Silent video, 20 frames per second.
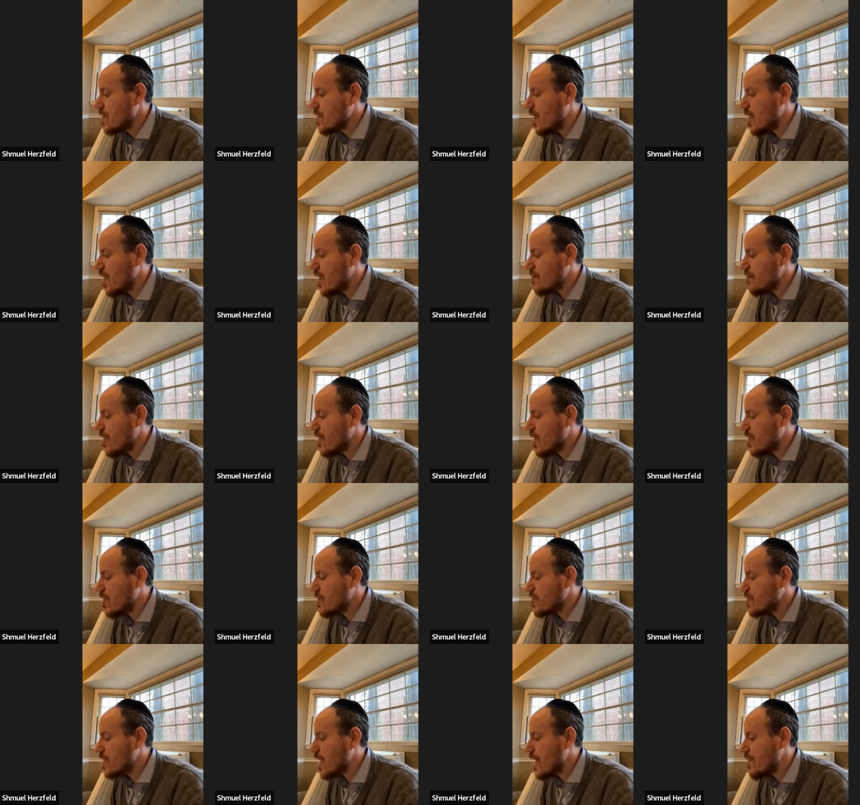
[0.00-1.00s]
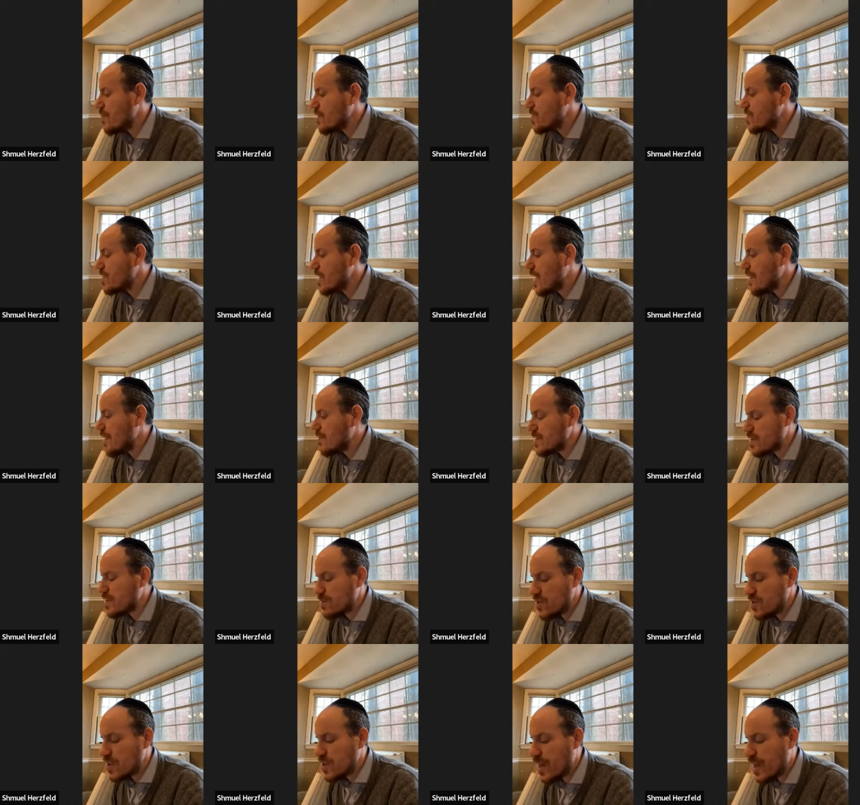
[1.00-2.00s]
Gamar Shabbos Shabbos
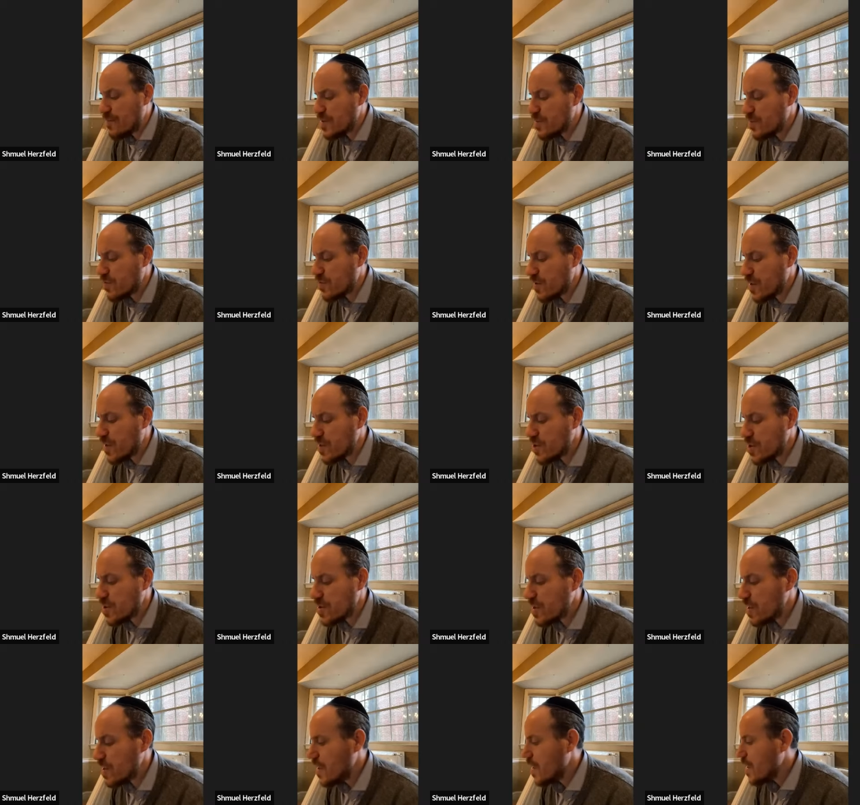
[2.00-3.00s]
Shabbos Bereshis.